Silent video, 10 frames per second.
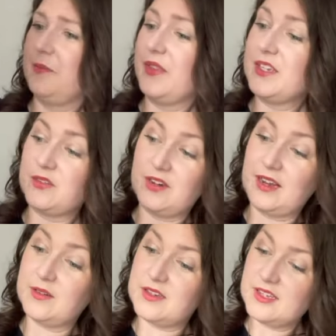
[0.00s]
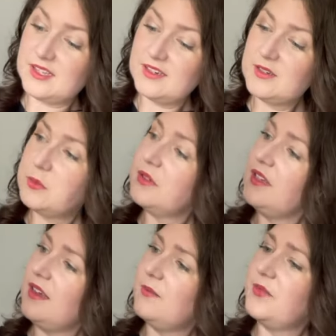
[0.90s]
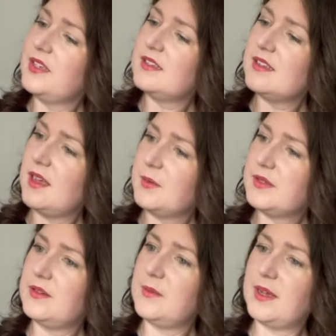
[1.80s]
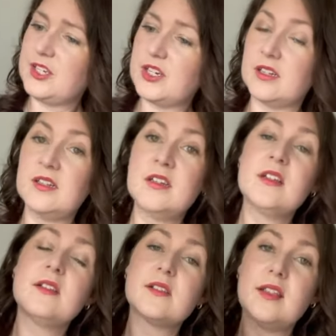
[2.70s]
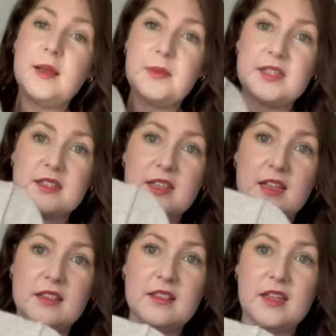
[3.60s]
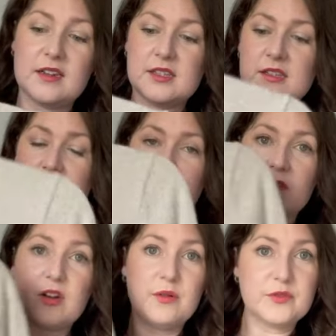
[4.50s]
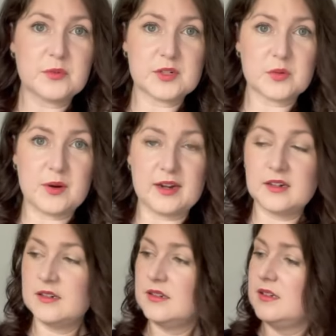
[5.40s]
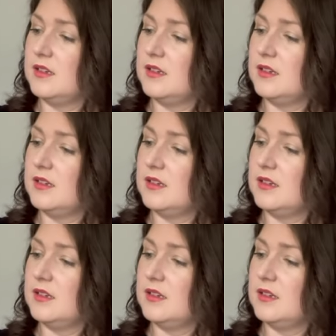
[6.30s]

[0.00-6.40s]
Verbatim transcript: I don't know how it does it, but yeah, it is absolutely magical. So that means then that it's comfortable to wear